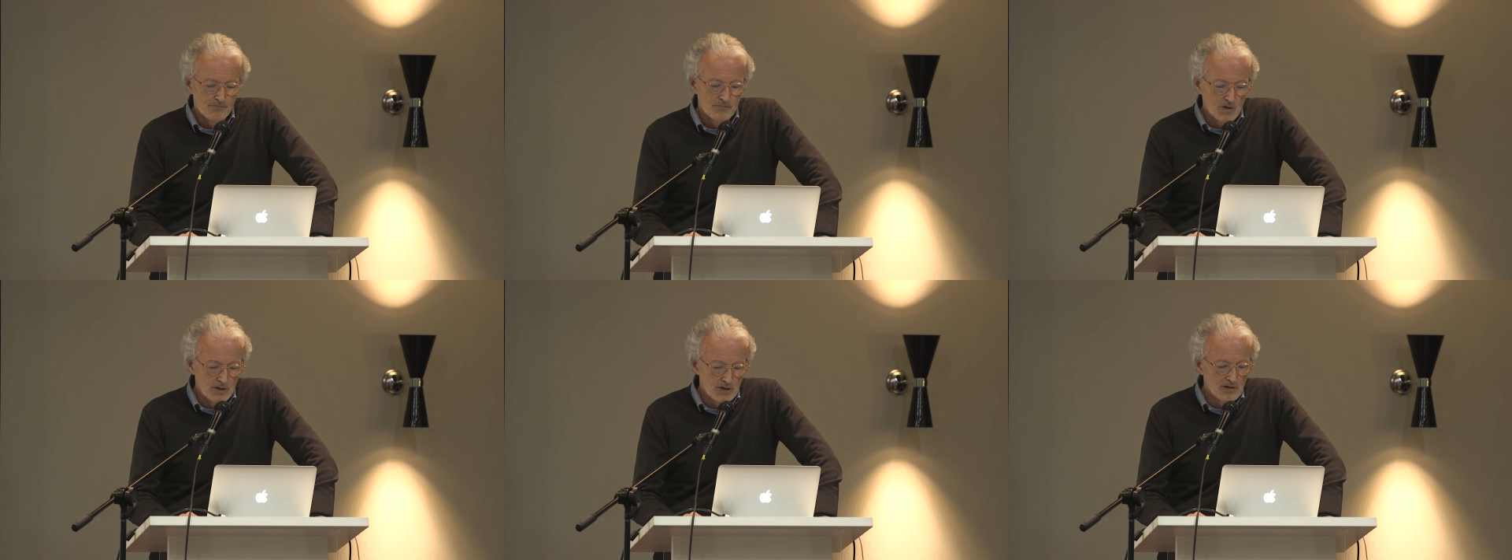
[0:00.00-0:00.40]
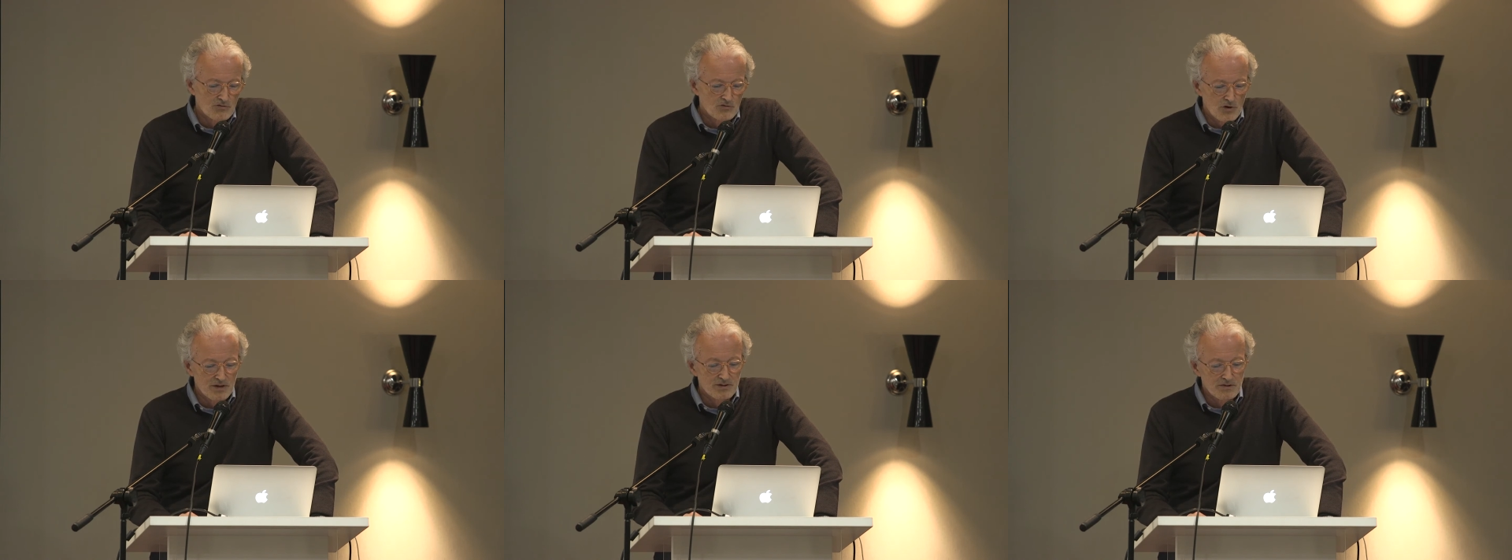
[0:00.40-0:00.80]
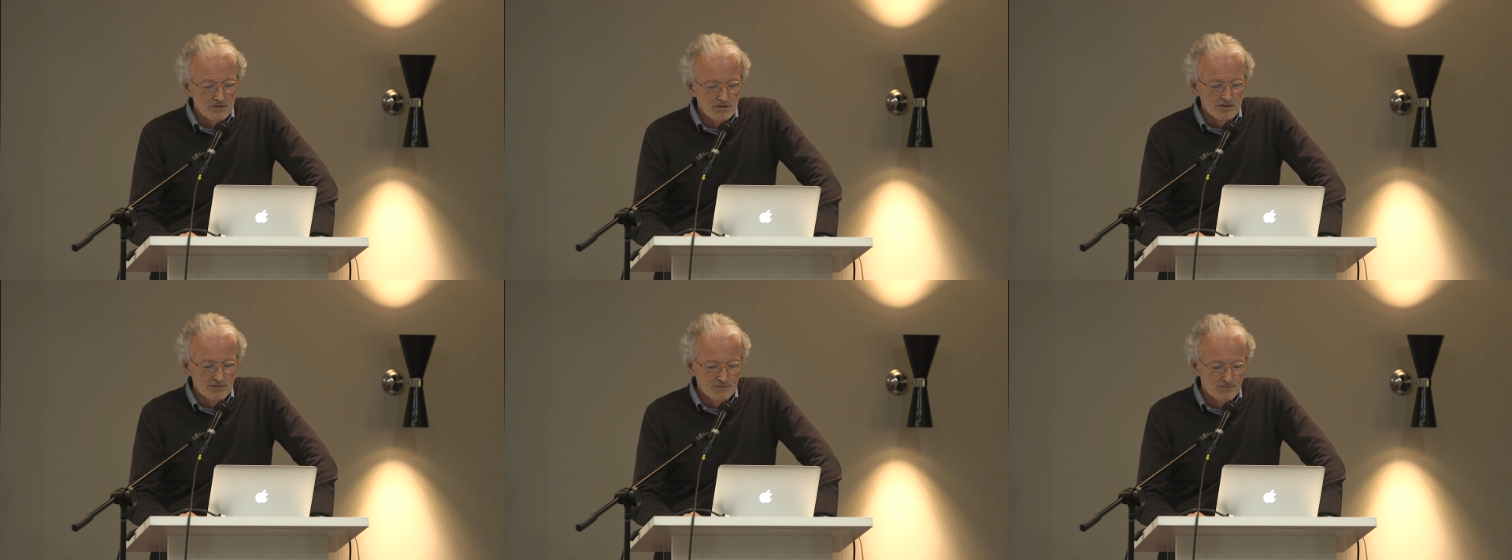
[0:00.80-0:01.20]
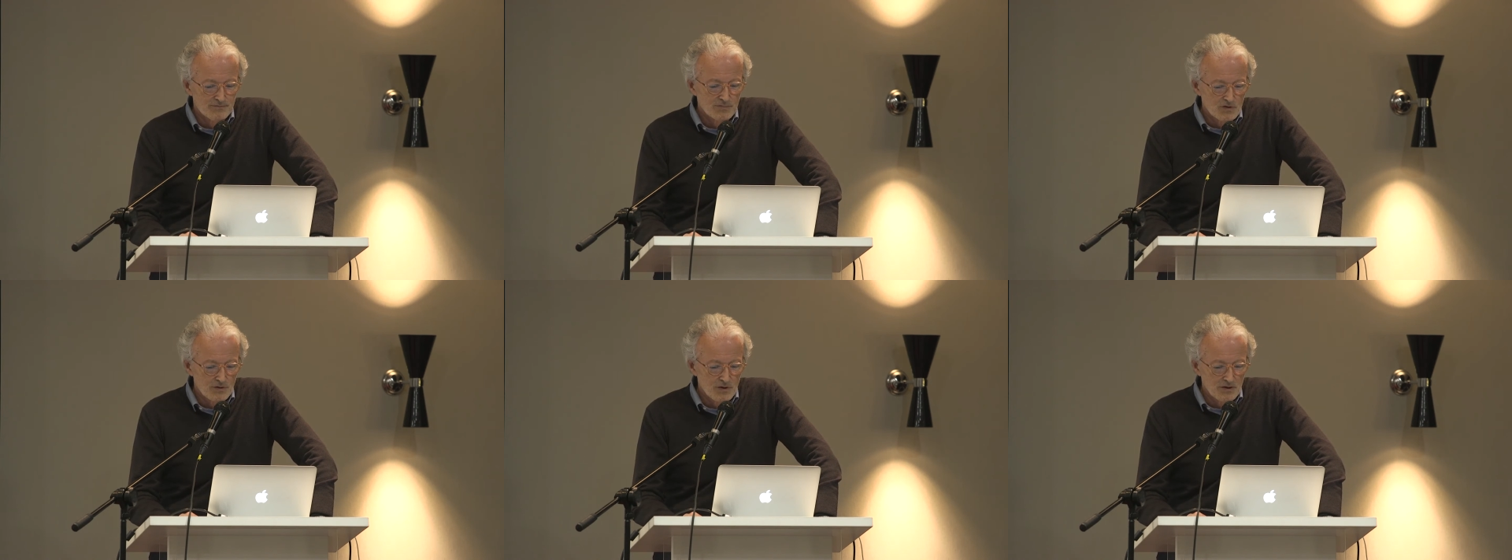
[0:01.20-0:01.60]
the crisis in
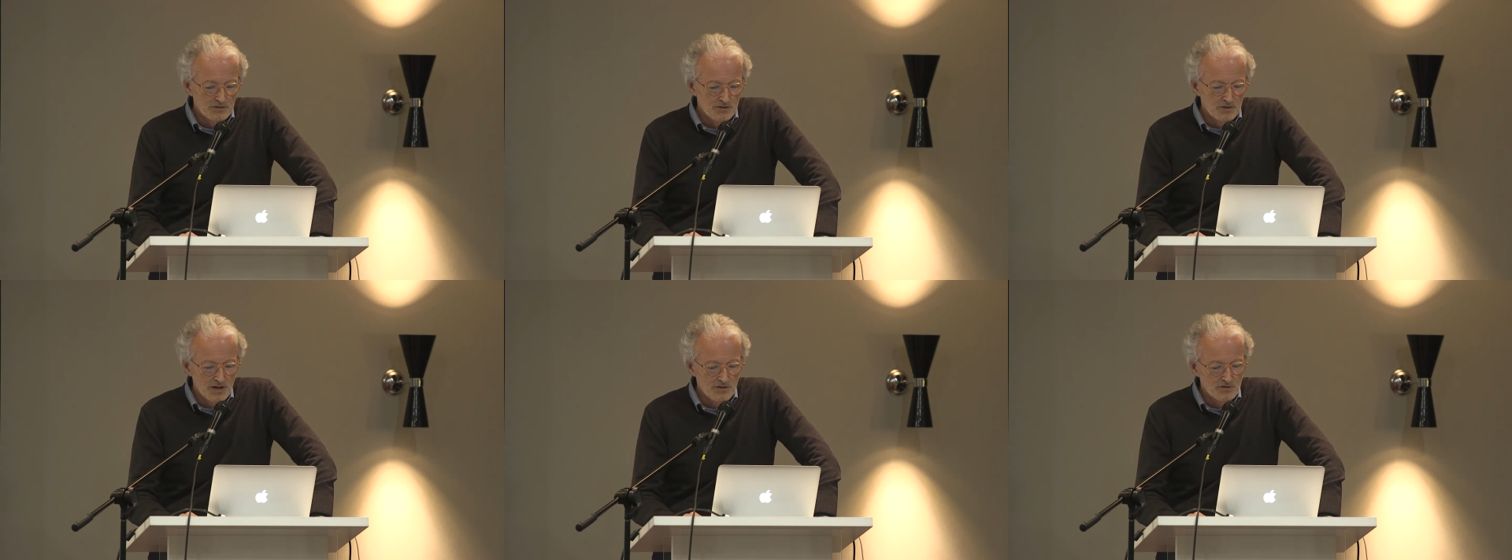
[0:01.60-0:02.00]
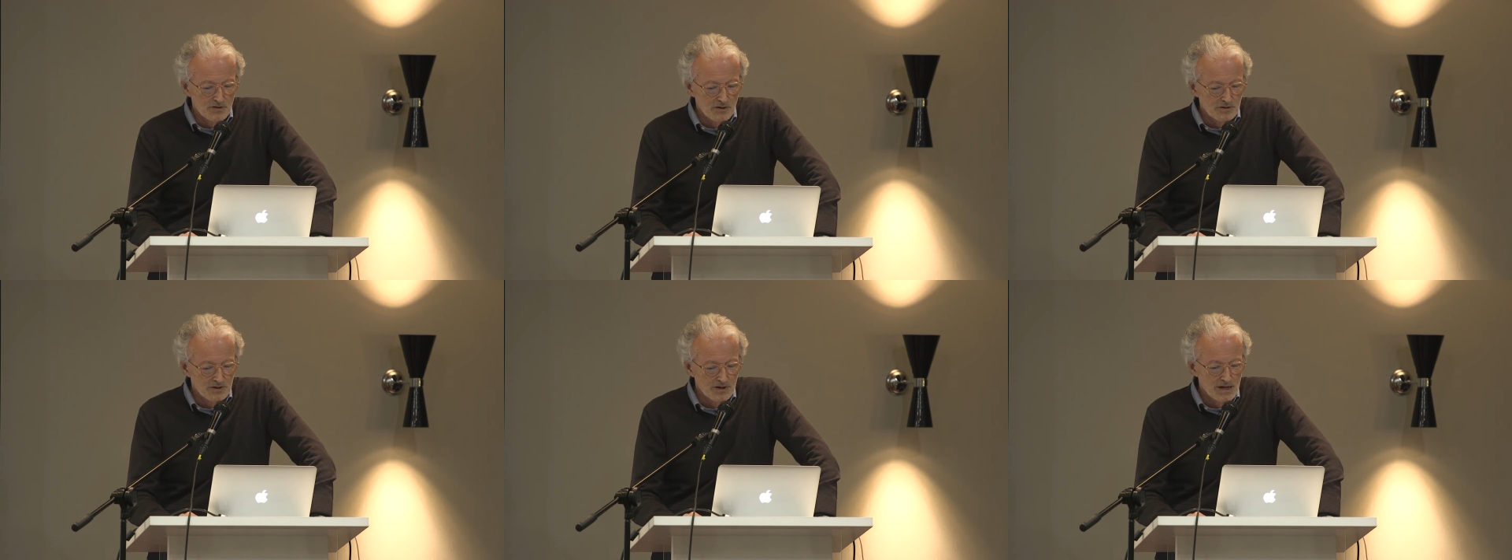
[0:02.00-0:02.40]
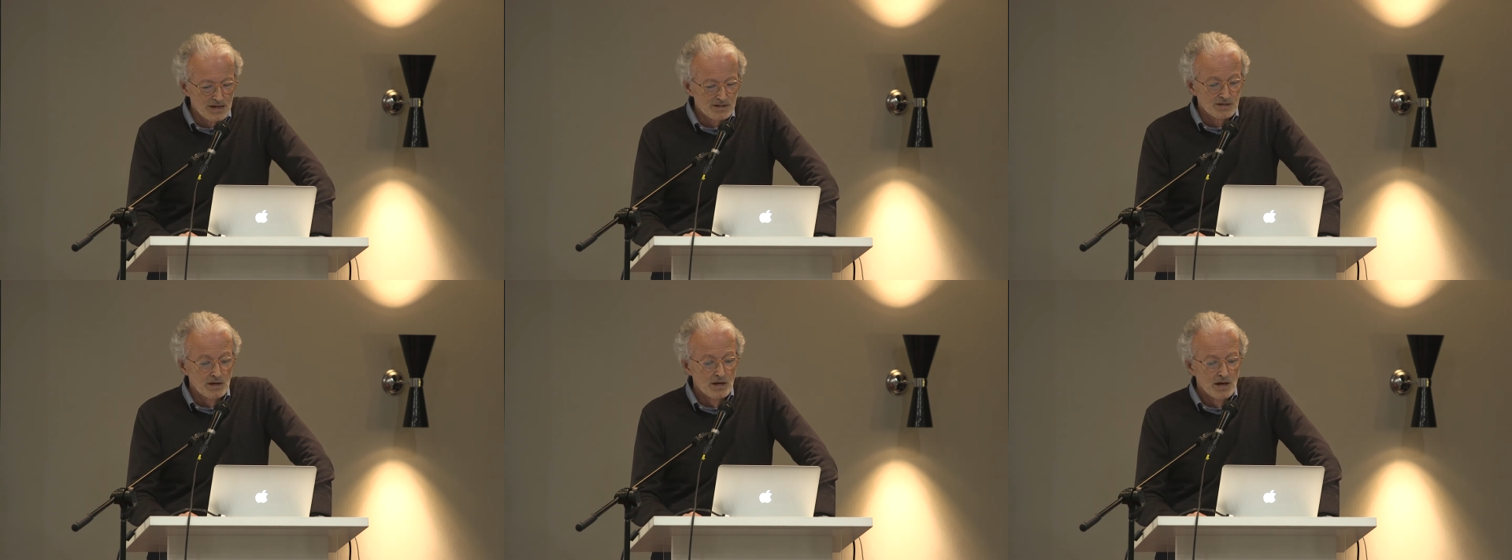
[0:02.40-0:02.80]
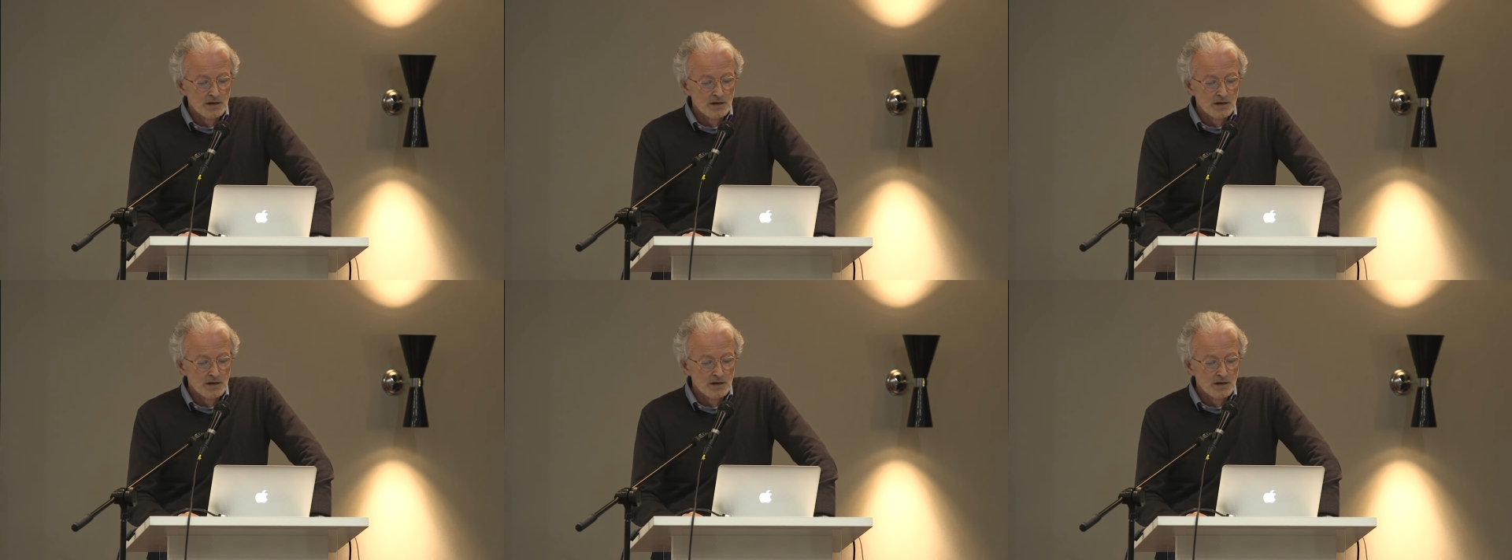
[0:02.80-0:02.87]
2007, 2008.